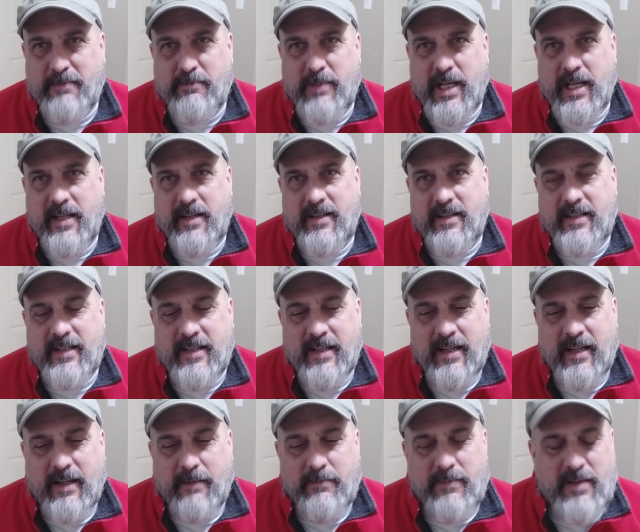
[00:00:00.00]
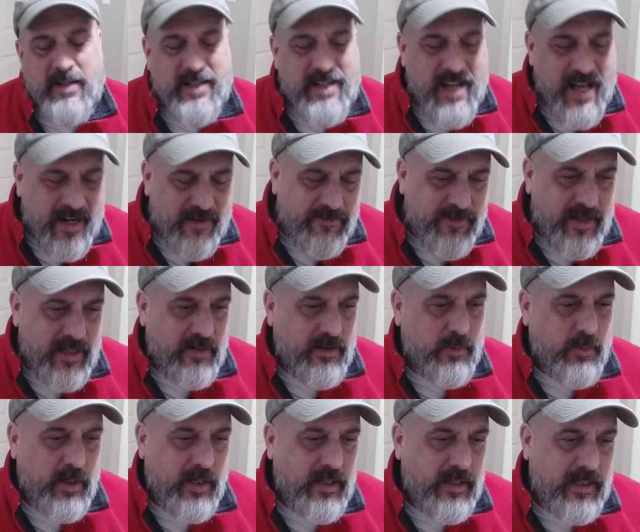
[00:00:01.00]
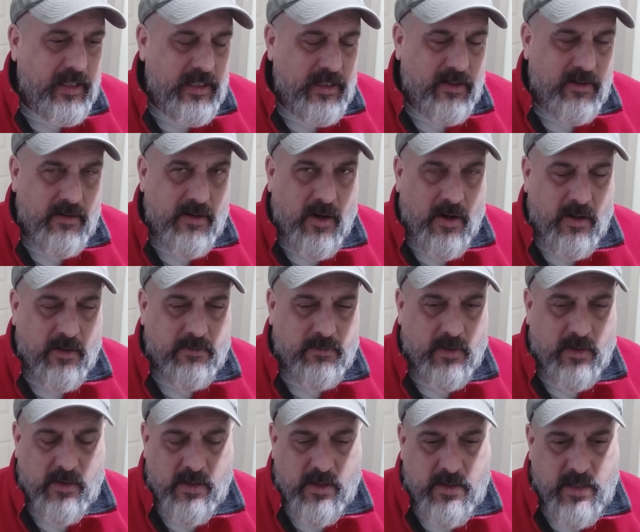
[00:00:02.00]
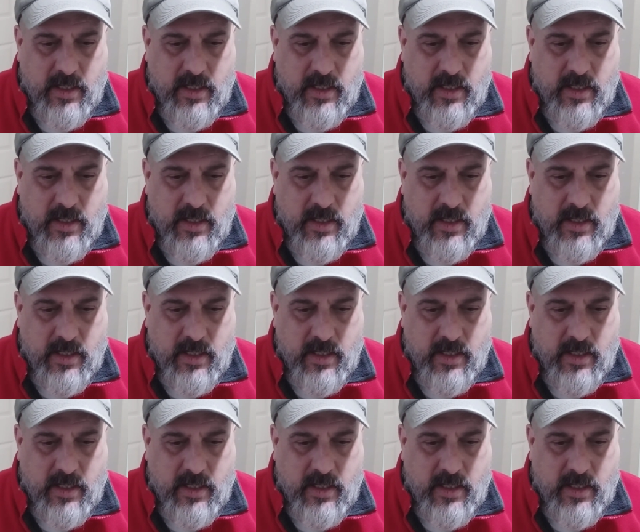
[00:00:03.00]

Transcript: but not a fan of the relicing all